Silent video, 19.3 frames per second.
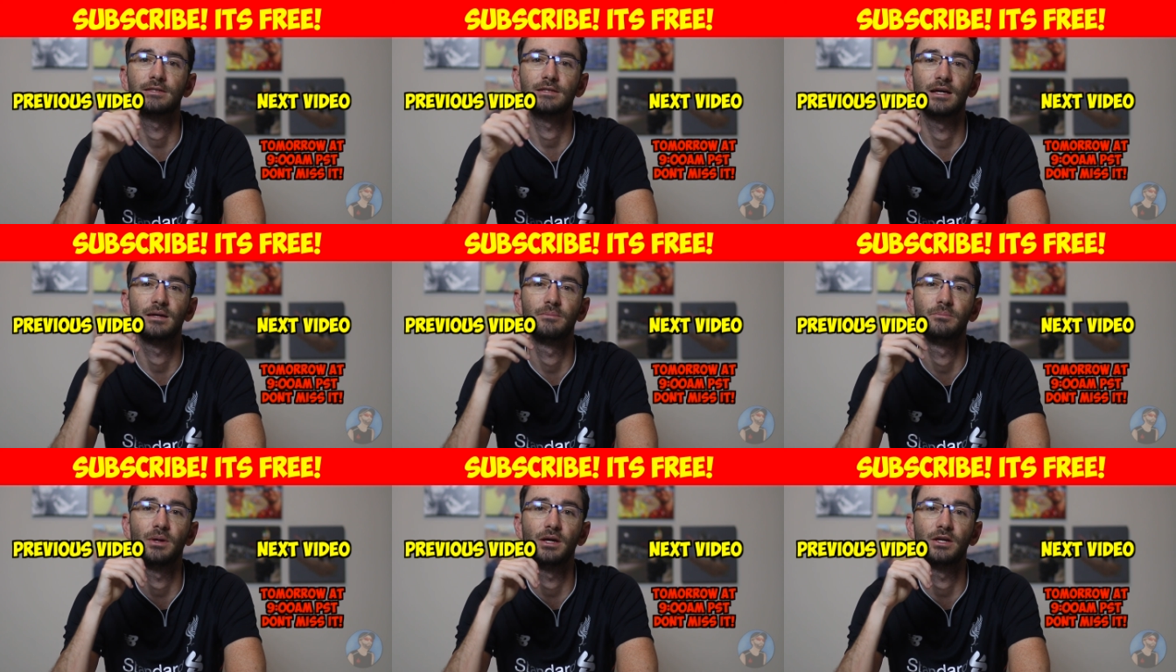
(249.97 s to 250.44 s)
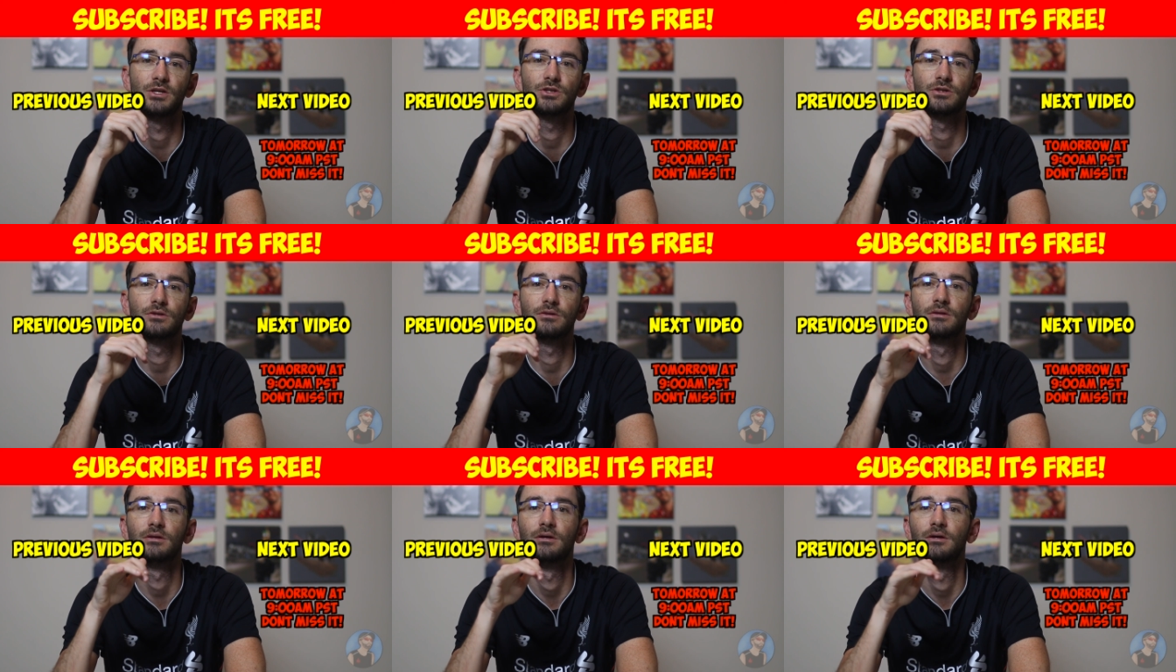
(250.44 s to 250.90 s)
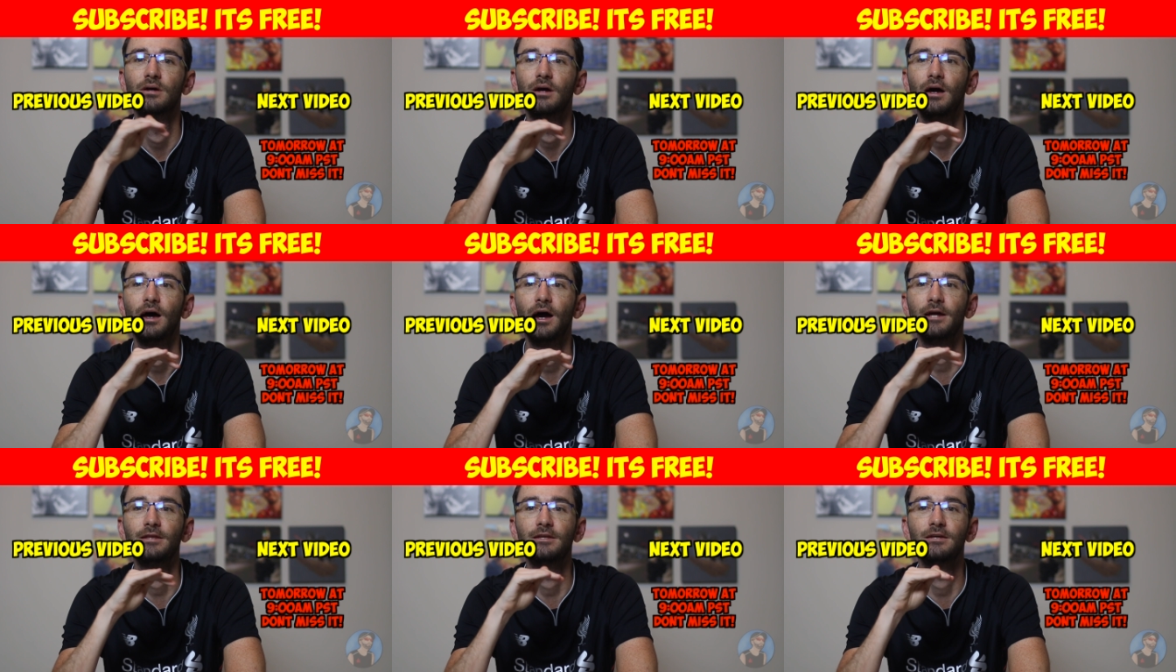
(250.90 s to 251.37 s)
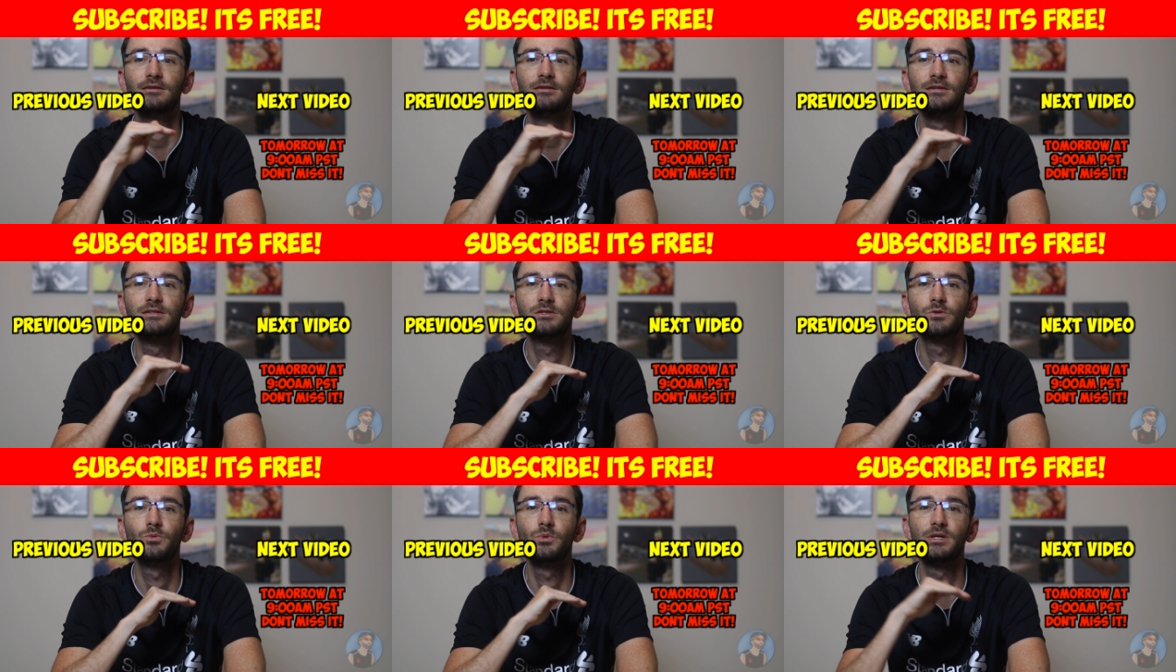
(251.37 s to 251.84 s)
as I mentioned. I did
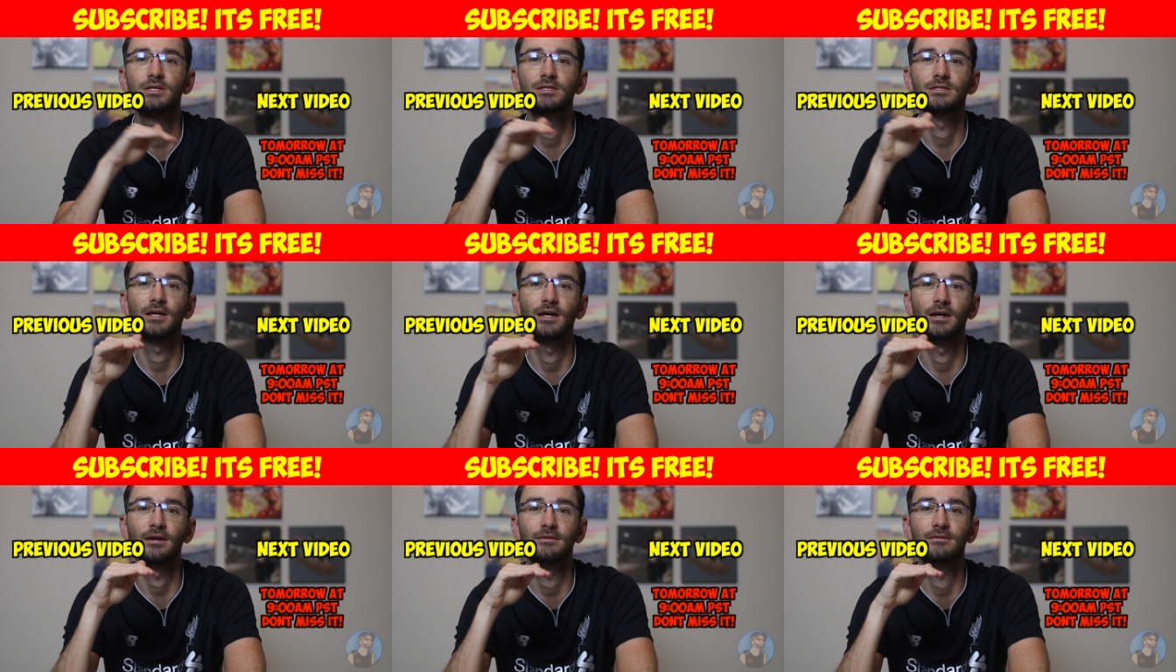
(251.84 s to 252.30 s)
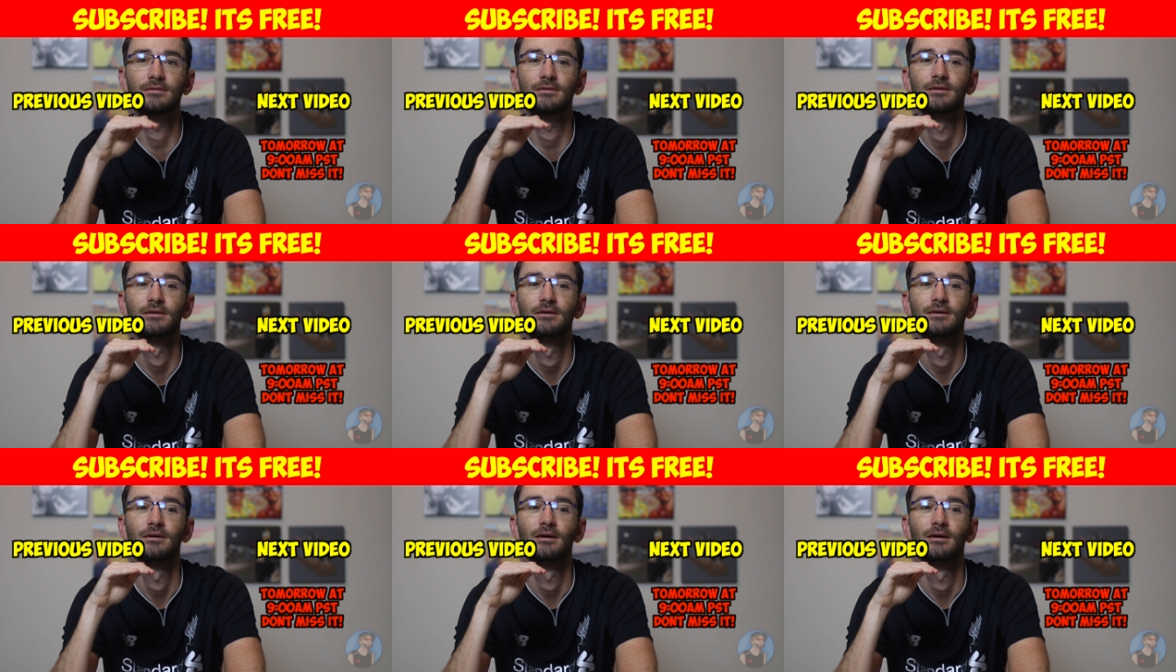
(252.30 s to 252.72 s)
this reset.